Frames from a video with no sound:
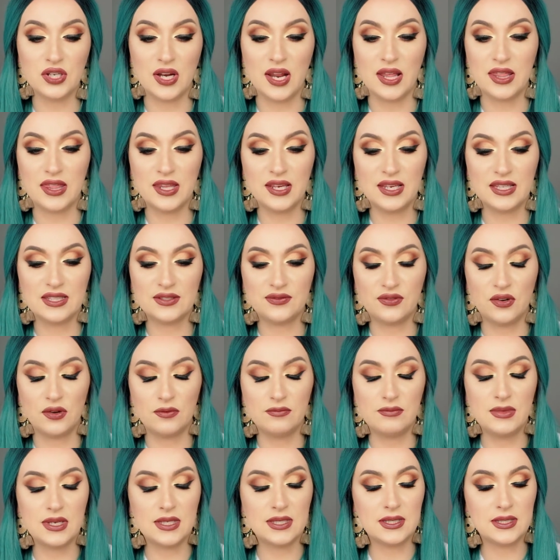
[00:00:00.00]
and I think it's
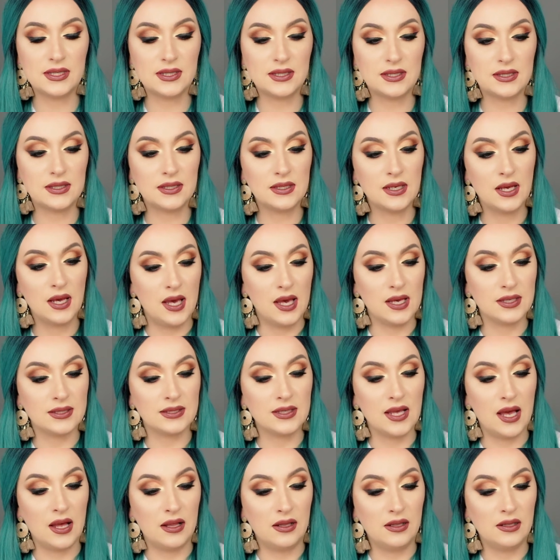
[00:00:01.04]
from Miss
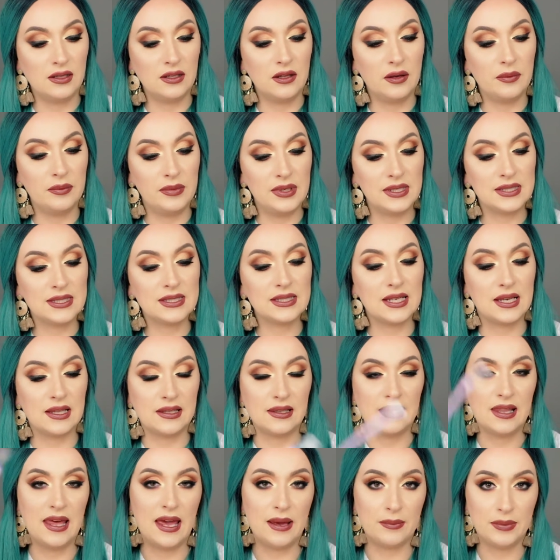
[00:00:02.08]
SL, Miss
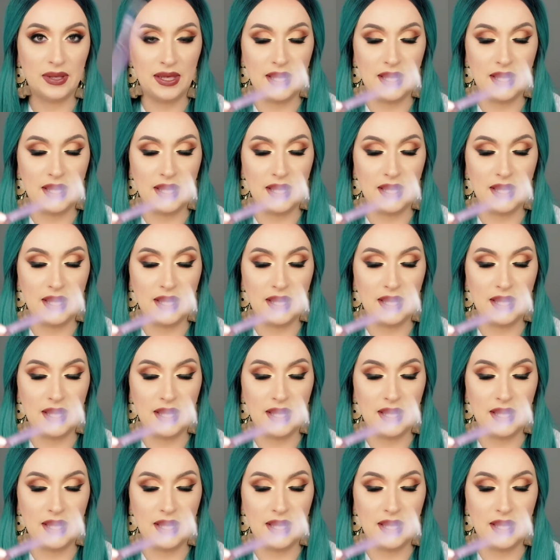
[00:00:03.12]
Glam.